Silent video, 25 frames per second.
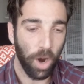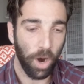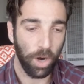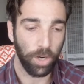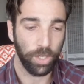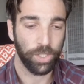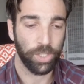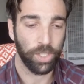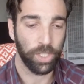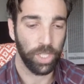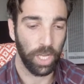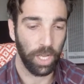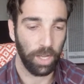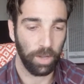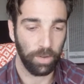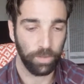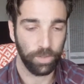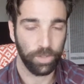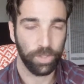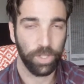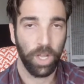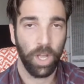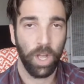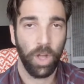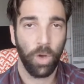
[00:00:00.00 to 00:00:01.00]

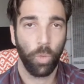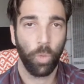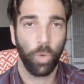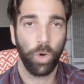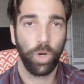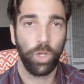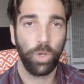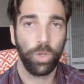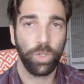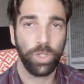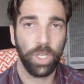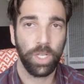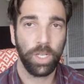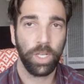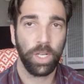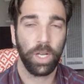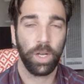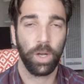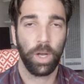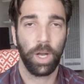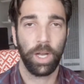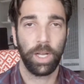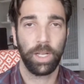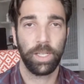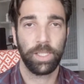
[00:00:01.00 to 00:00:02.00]
ourselves, we're using
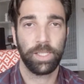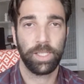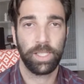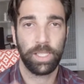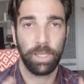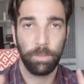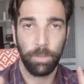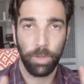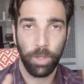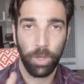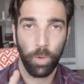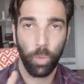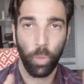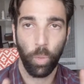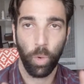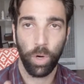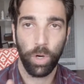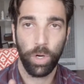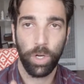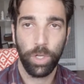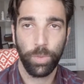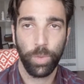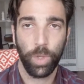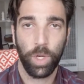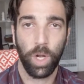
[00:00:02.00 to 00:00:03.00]
similar
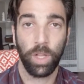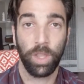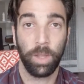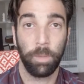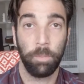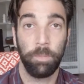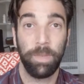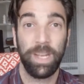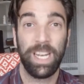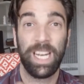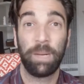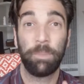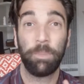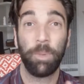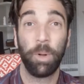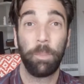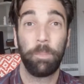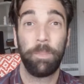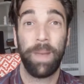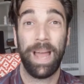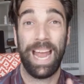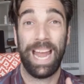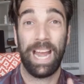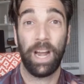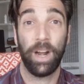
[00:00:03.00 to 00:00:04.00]
words. We call them minimal
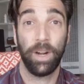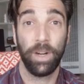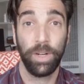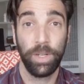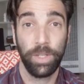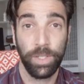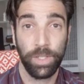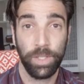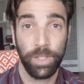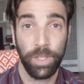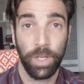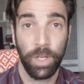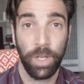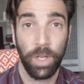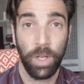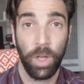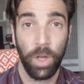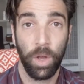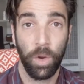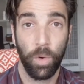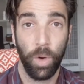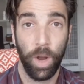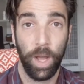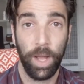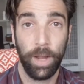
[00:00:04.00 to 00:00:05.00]
pairs,
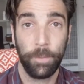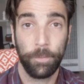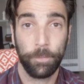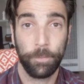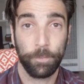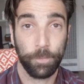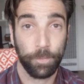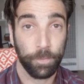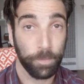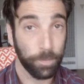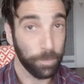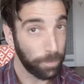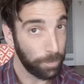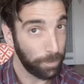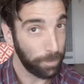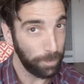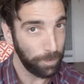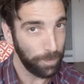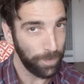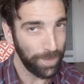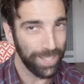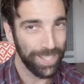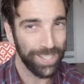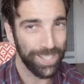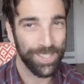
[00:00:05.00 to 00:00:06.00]
right?
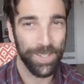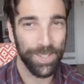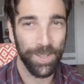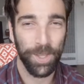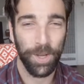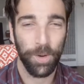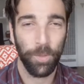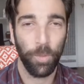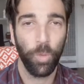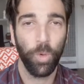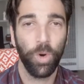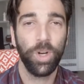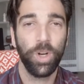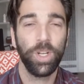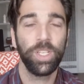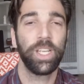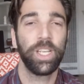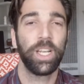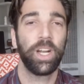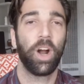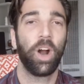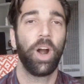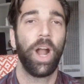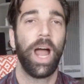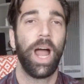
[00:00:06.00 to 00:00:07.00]
So they're words
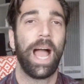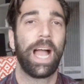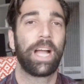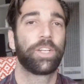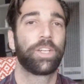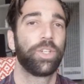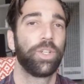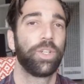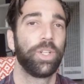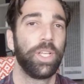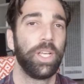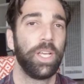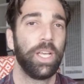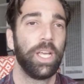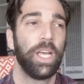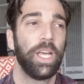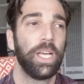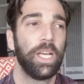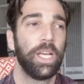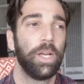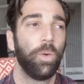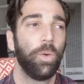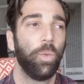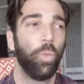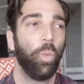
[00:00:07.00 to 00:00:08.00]
that are actually
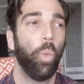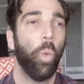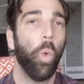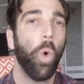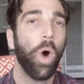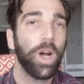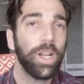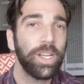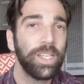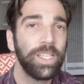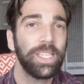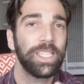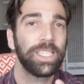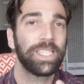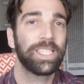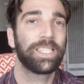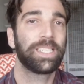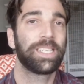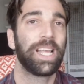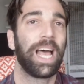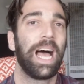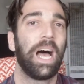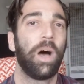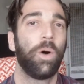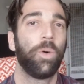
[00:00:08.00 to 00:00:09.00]
one
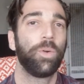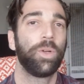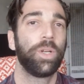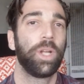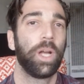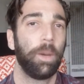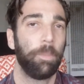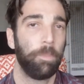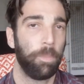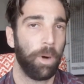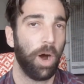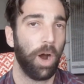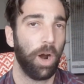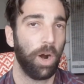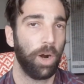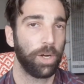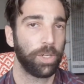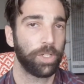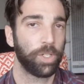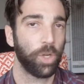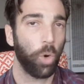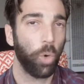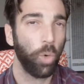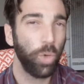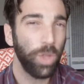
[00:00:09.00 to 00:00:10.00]
sound
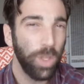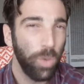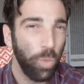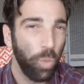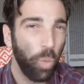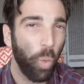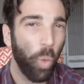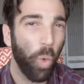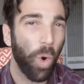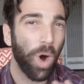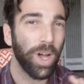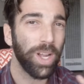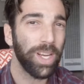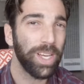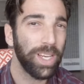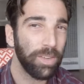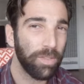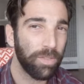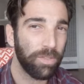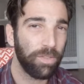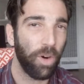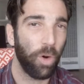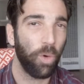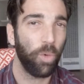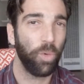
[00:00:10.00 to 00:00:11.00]
apart, only one
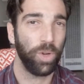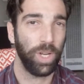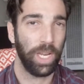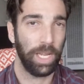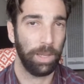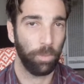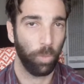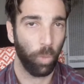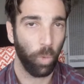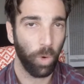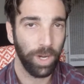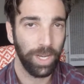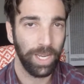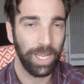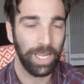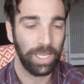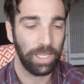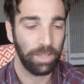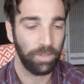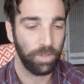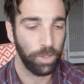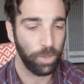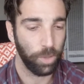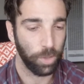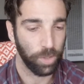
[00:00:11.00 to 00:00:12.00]
phoneme, one
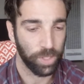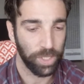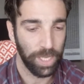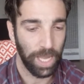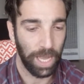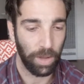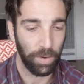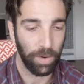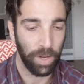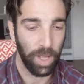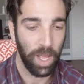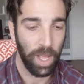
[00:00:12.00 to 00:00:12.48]
individual sound.